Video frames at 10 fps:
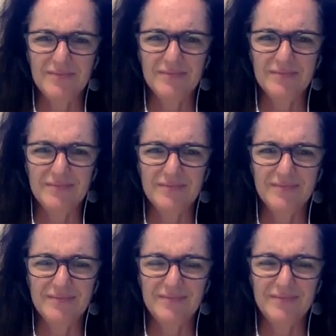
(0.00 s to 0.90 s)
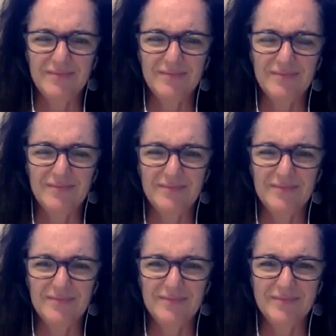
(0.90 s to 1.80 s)

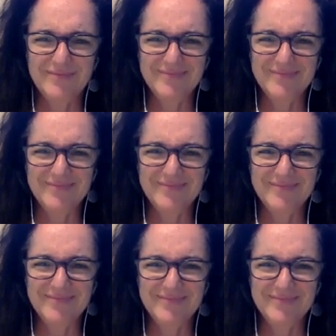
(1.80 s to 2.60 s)
This person isn't speaking.